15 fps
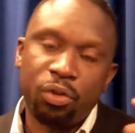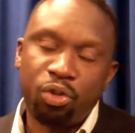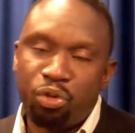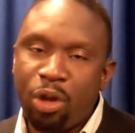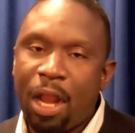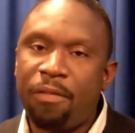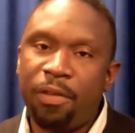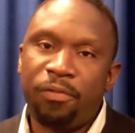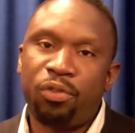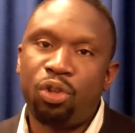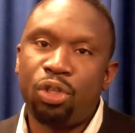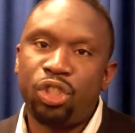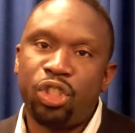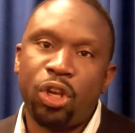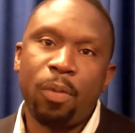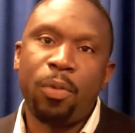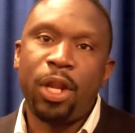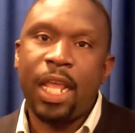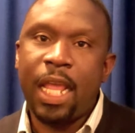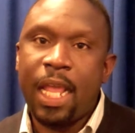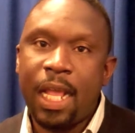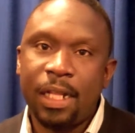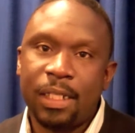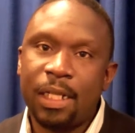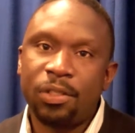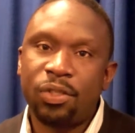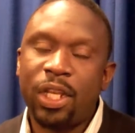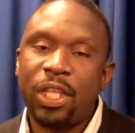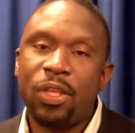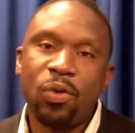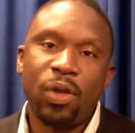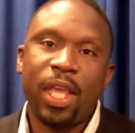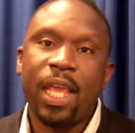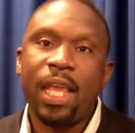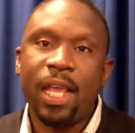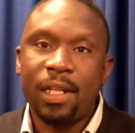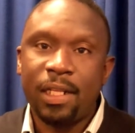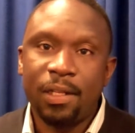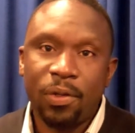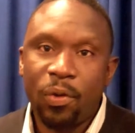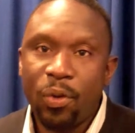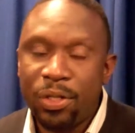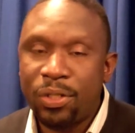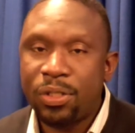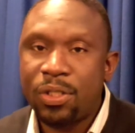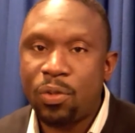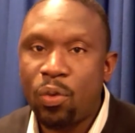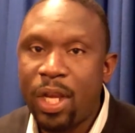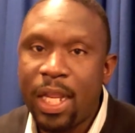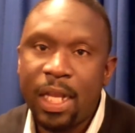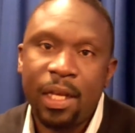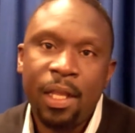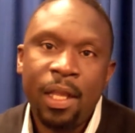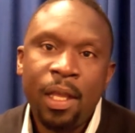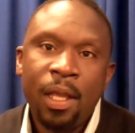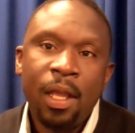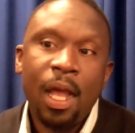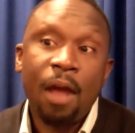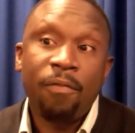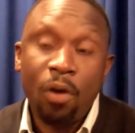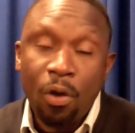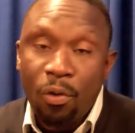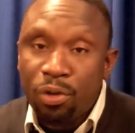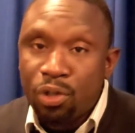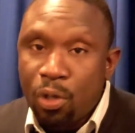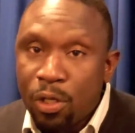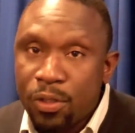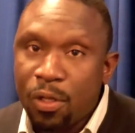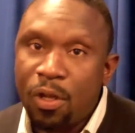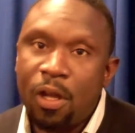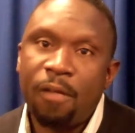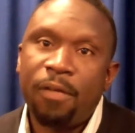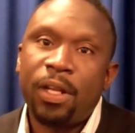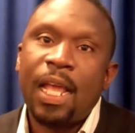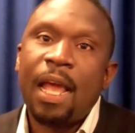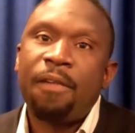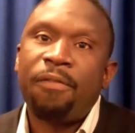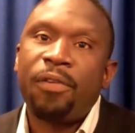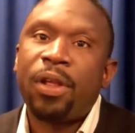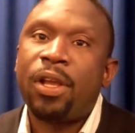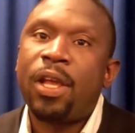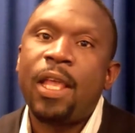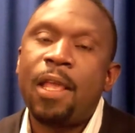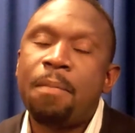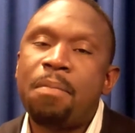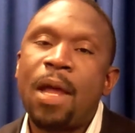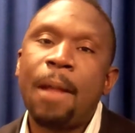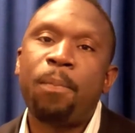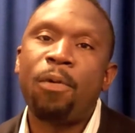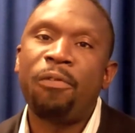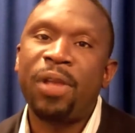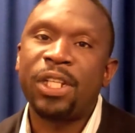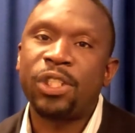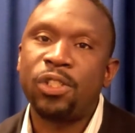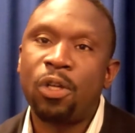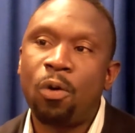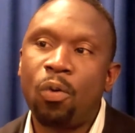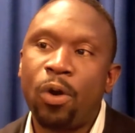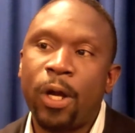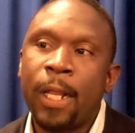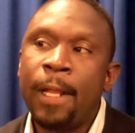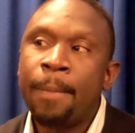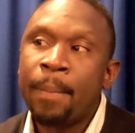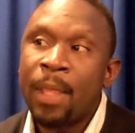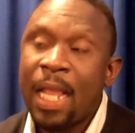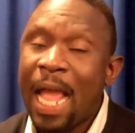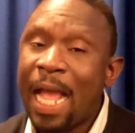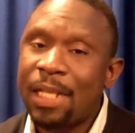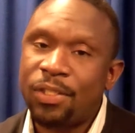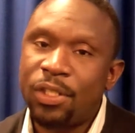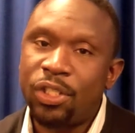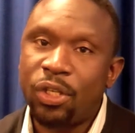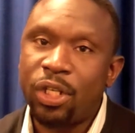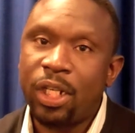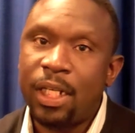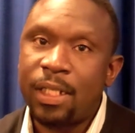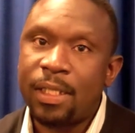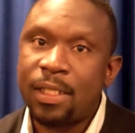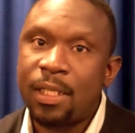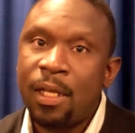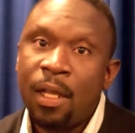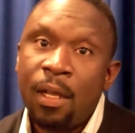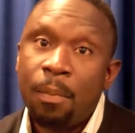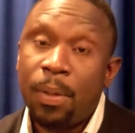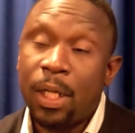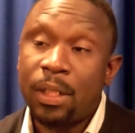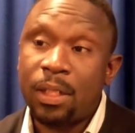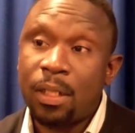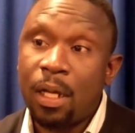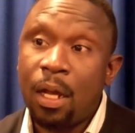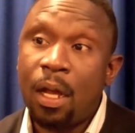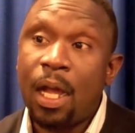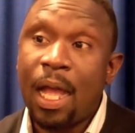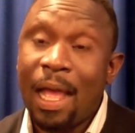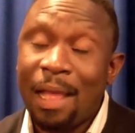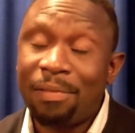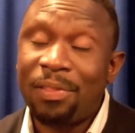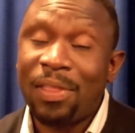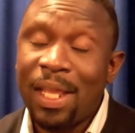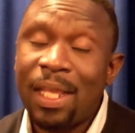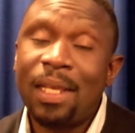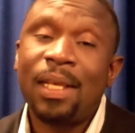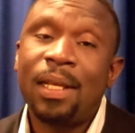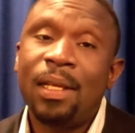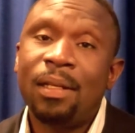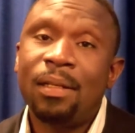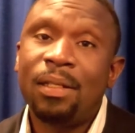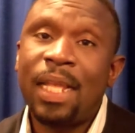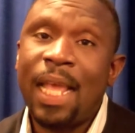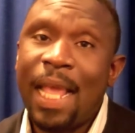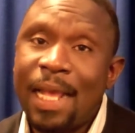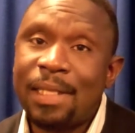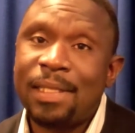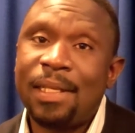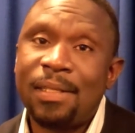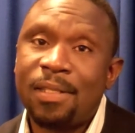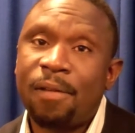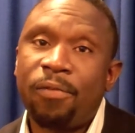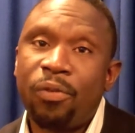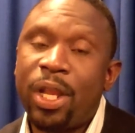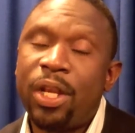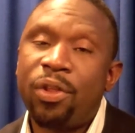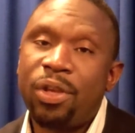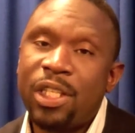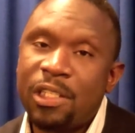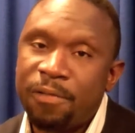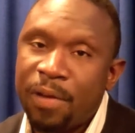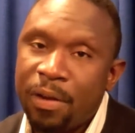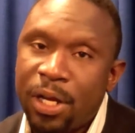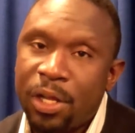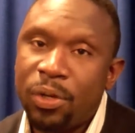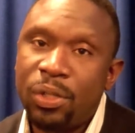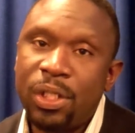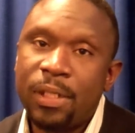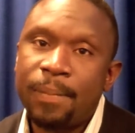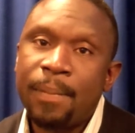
traveling to Germany and then to the UK and then going to Sweden. I've always also covered Africa in my professional work as a journalist. But I think the essence of radio is very good